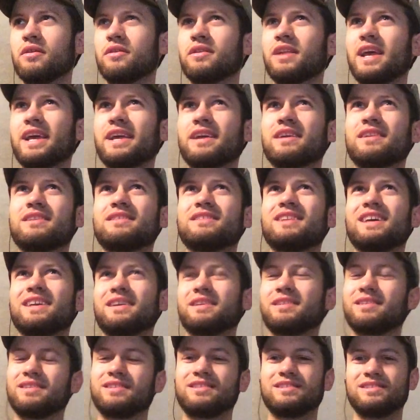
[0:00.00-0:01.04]
like
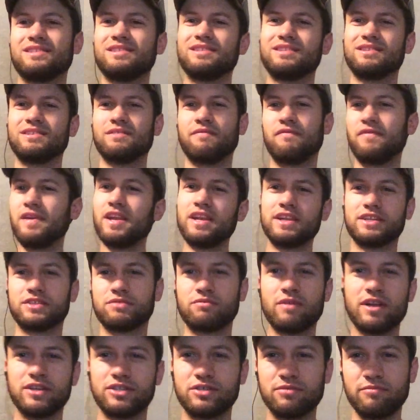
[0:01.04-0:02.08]
fitness
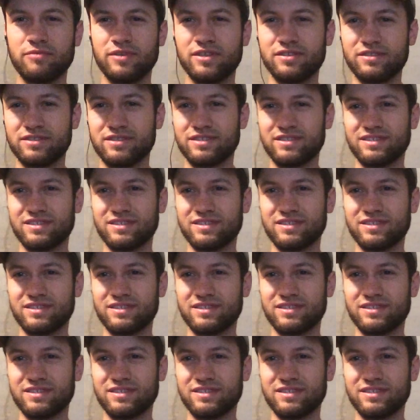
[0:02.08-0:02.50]
regimens